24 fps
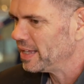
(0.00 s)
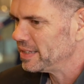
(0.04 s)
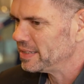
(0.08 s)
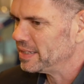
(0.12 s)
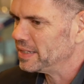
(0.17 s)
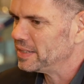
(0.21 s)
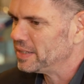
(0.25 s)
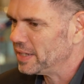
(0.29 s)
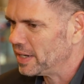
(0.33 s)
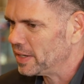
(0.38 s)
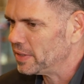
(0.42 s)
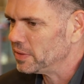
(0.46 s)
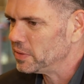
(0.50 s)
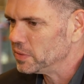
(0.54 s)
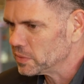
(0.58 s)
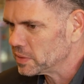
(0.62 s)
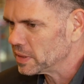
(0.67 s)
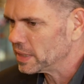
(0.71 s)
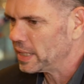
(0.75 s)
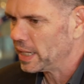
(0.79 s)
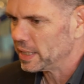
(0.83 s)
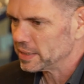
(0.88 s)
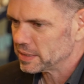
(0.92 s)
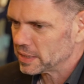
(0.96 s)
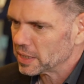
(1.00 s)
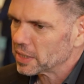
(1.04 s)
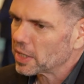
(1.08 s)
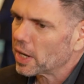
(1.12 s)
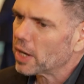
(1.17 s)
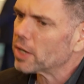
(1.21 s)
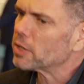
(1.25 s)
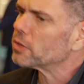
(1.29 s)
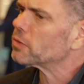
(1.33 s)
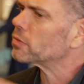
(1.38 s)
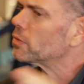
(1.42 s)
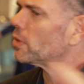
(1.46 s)
that they are utilizing
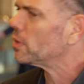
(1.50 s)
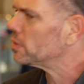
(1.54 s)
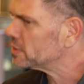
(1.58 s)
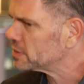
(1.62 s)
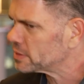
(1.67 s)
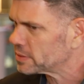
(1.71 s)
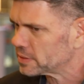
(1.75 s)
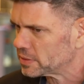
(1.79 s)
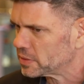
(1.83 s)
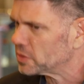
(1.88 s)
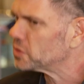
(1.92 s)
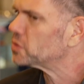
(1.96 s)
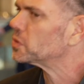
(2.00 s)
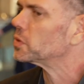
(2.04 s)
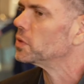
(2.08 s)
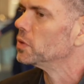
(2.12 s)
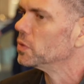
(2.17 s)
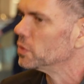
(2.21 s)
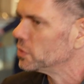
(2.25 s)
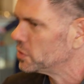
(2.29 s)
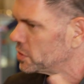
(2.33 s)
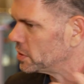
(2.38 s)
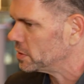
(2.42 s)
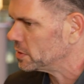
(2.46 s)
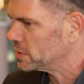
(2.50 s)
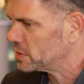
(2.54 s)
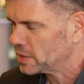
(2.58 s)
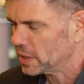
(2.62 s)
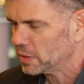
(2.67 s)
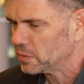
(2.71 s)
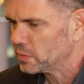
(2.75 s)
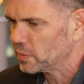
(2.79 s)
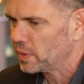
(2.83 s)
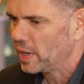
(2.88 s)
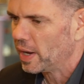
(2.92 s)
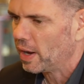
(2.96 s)
across the solutions
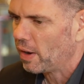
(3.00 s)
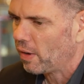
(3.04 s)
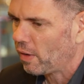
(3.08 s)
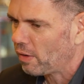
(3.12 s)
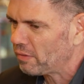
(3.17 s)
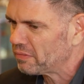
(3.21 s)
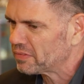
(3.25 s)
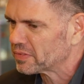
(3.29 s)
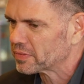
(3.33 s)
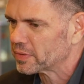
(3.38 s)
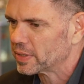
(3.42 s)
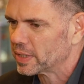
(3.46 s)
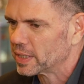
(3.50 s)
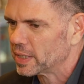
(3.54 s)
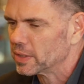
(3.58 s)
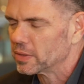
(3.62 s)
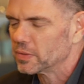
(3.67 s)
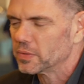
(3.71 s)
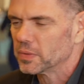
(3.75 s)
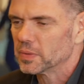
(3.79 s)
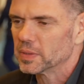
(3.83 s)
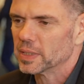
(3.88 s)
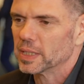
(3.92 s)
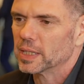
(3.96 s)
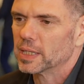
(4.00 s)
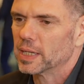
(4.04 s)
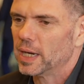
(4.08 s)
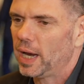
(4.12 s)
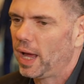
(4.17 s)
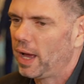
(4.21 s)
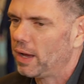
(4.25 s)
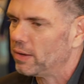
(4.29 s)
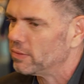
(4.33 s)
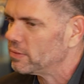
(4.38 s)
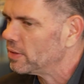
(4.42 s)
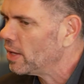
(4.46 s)
that we are offering in Google
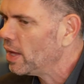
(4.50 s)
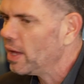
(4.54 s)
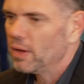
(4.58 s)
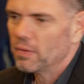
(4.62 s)
Cloud,